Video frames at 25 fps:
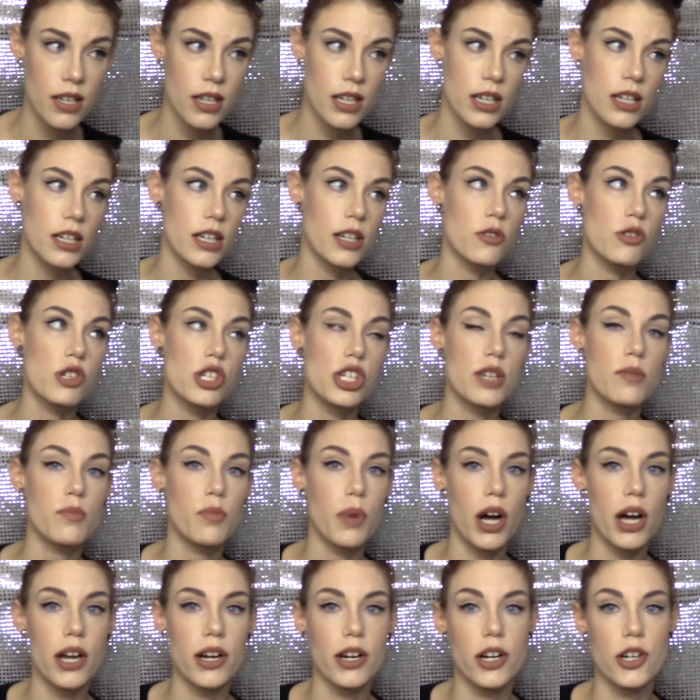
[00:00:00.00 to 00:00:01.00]
You know, she
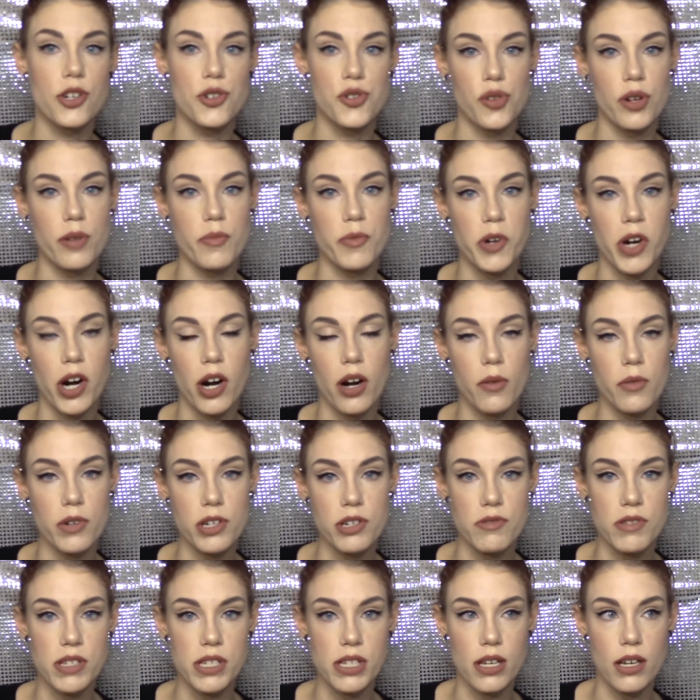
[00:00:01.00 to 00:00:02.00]
bought her dream car, which
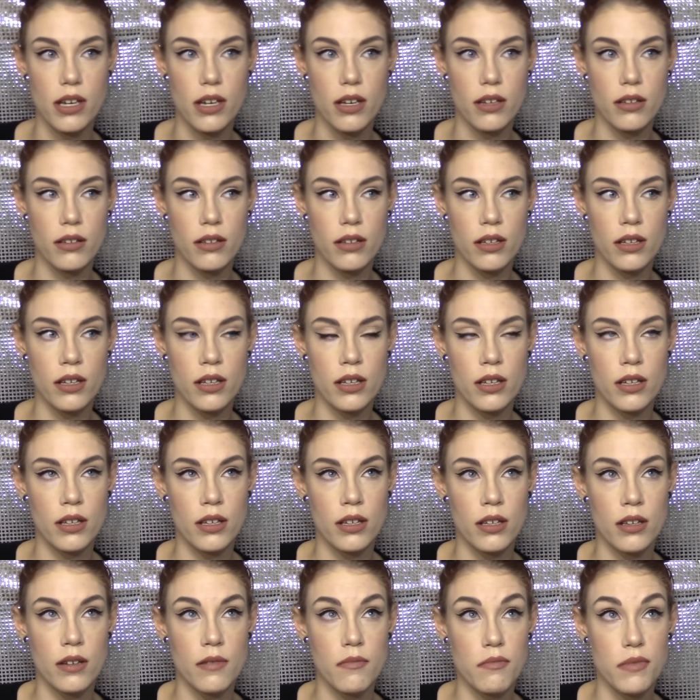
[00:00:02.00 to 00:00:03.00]
was a
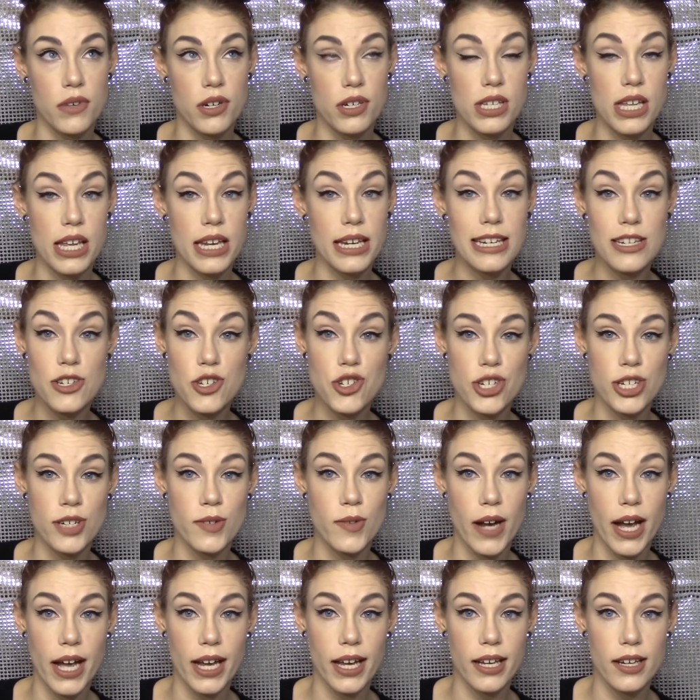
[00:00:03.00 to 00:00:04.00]
Mercedes
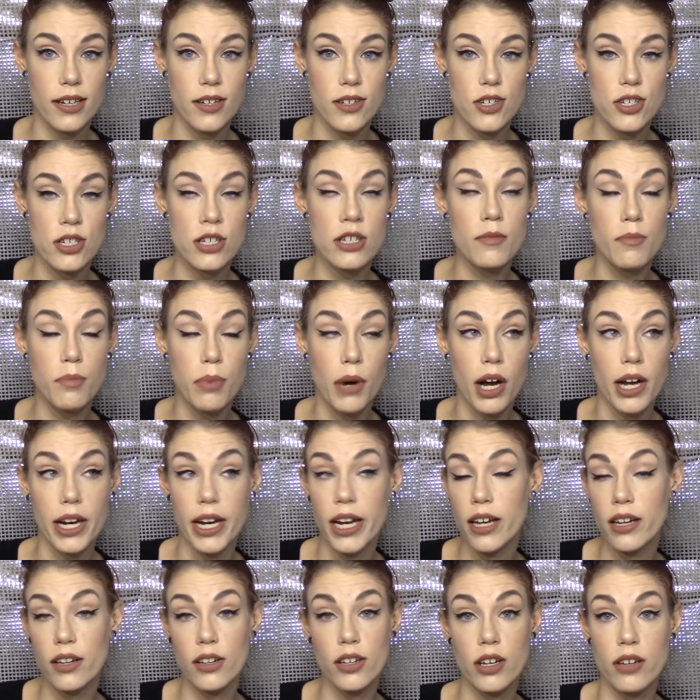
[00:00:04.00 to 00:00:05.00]
G-Wagon. She bought
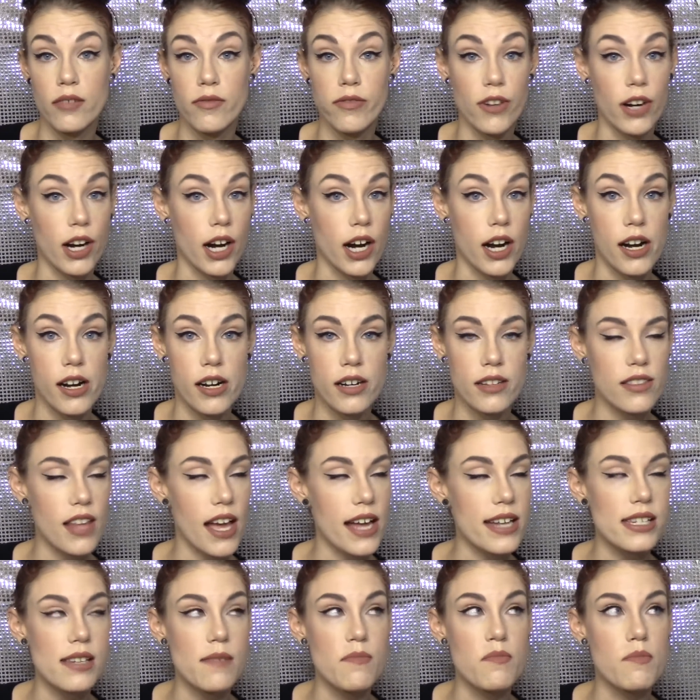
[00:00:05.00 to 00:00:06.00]
it. Good for her.
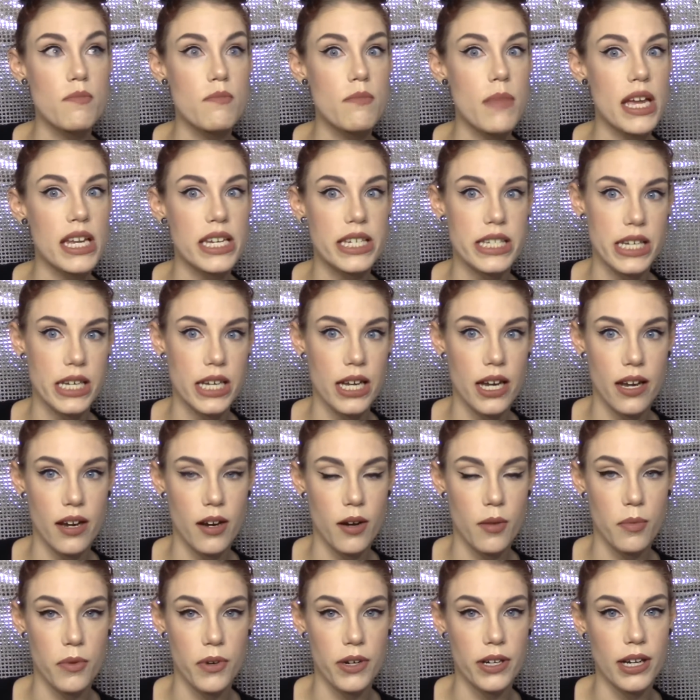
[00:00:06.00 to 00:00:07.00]
That's amazing. I
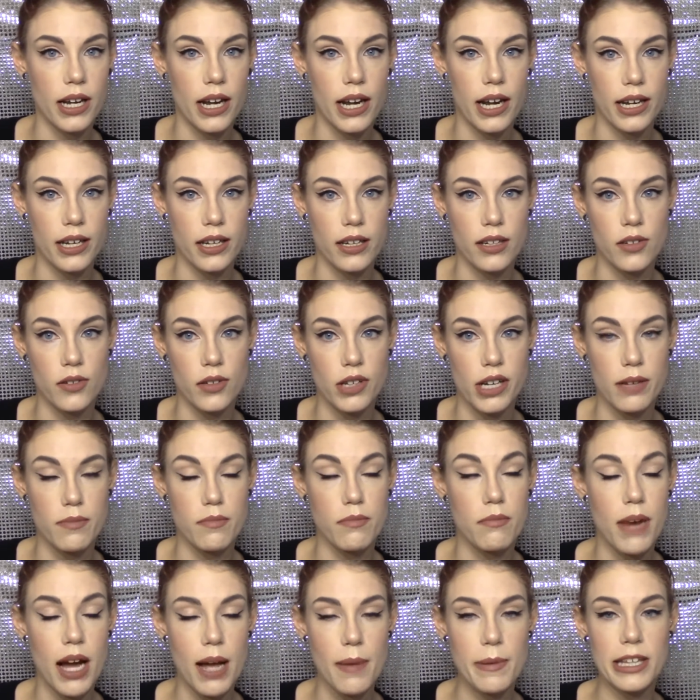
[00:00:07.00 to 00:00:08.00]
hope one day I can do that.
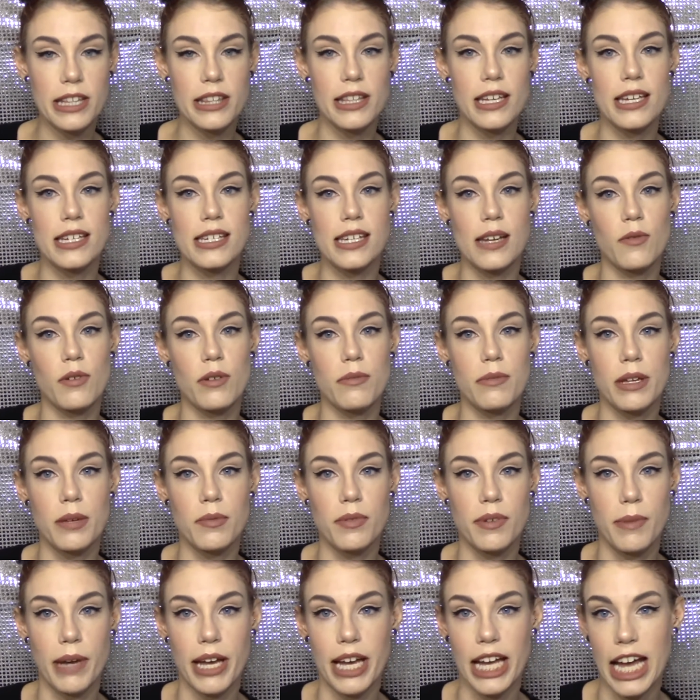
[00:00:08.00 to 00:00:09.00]
My big thing is I want to be able
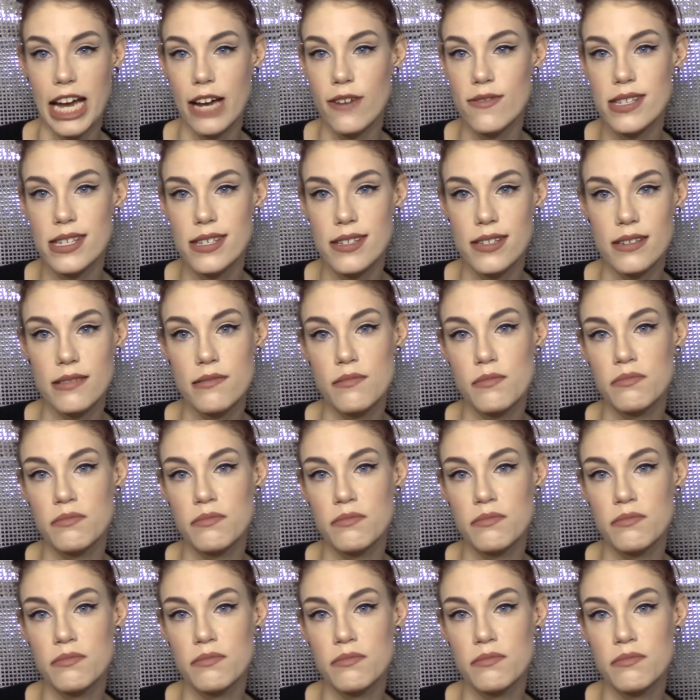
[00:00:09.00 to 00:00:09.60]
to buy a house.